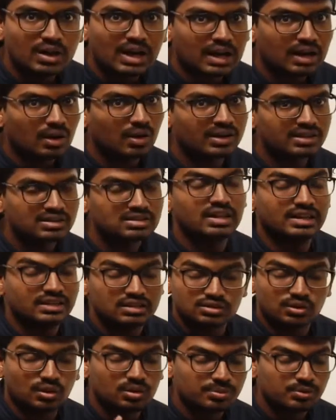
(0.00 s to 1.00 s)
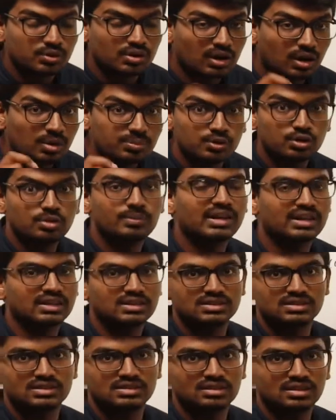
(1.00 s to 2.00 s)
alloys, that is not pure alloy, pure
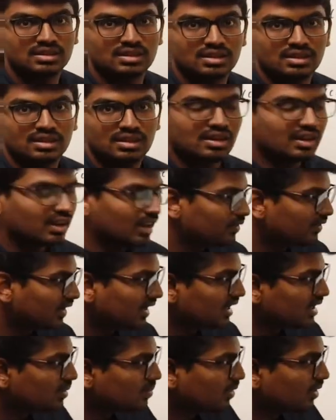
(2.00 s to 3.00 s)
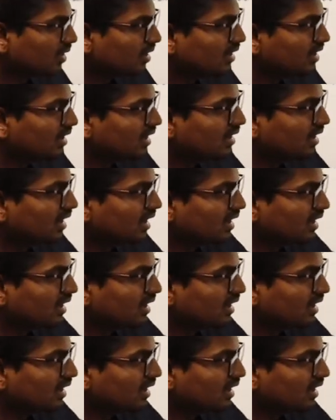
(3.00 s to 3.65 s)
metals. If I keep on